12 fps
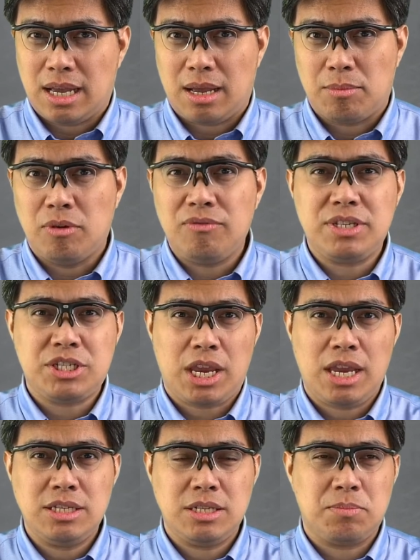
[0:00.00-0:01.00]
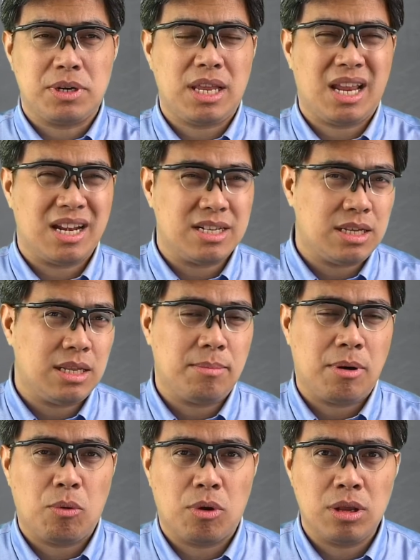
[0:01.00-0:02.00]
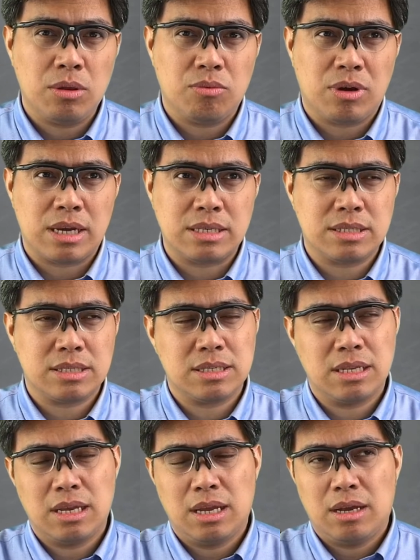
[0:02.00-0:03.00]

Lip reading: movie chains, in particular, Cinema World was